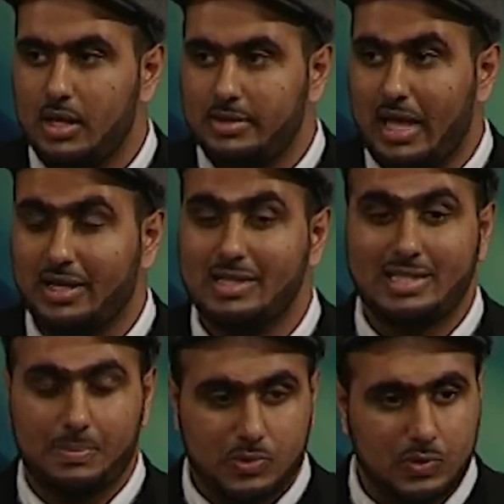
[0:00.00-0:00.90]
that
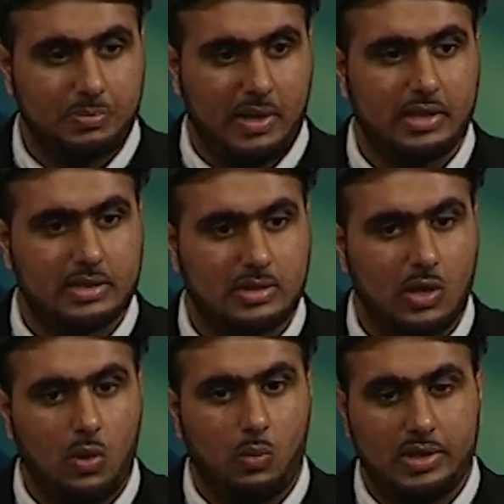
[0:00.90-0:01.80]
conceptual space,
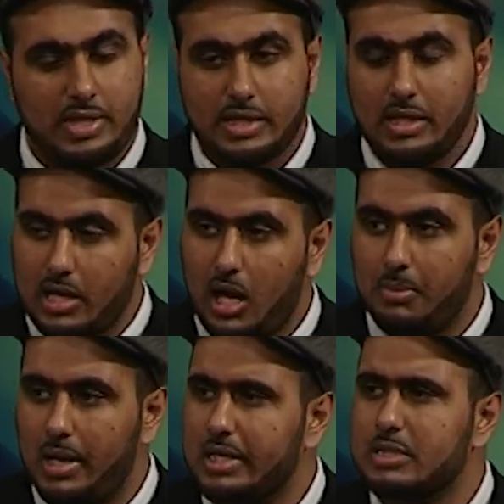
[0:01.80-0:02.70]
where they can come
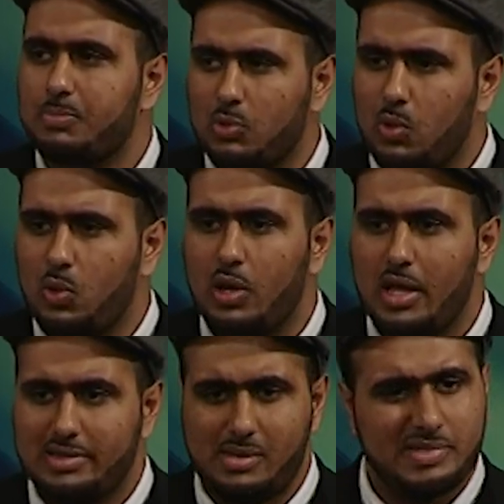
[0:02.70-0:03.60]
explore
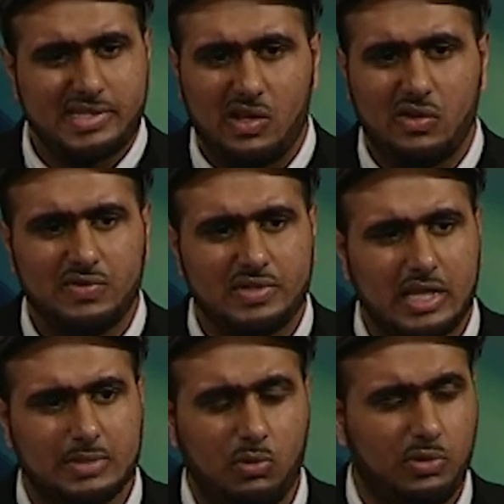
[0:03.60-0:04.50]
themselves,
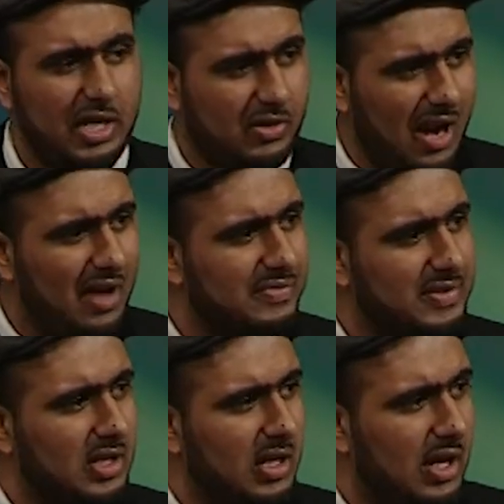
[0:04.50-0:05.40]
explore their craft,
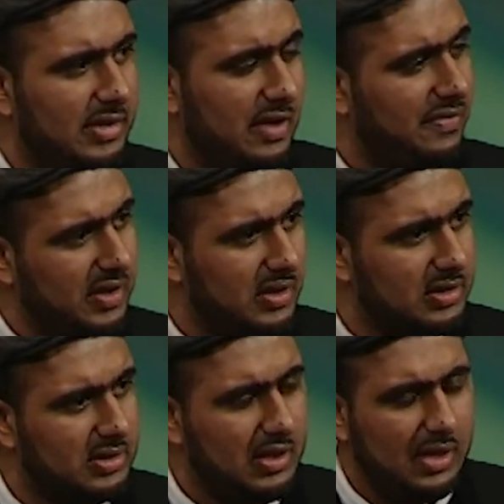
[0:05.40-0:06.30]
their
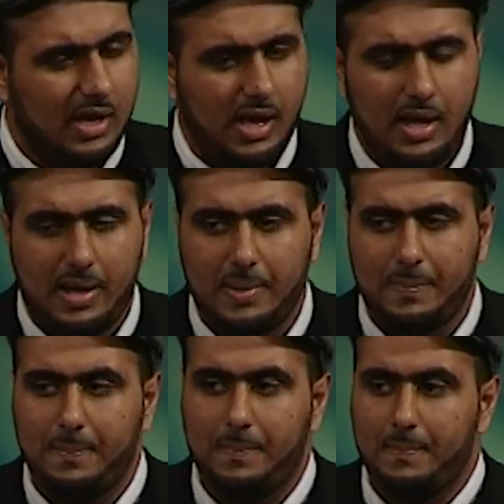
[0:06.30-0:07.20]
field,
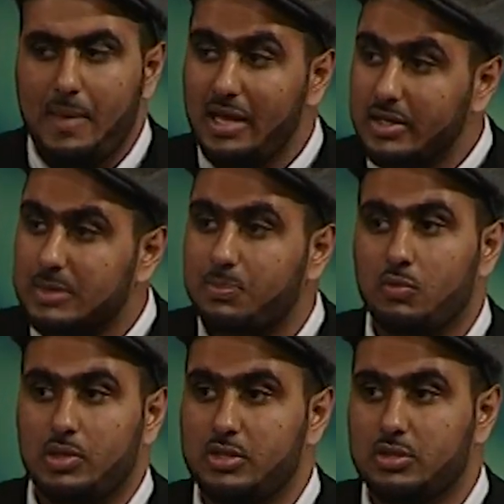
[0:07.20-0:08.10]
and explore
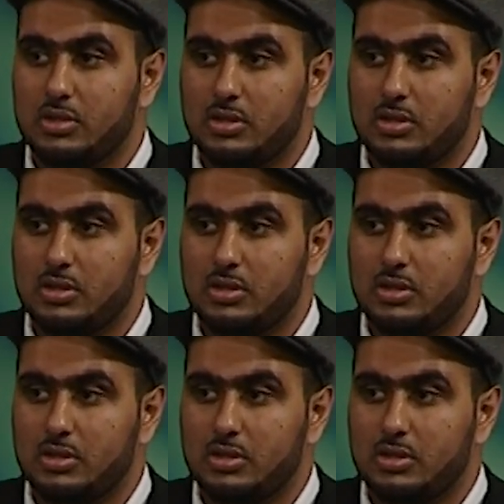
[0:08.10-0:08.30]
religion.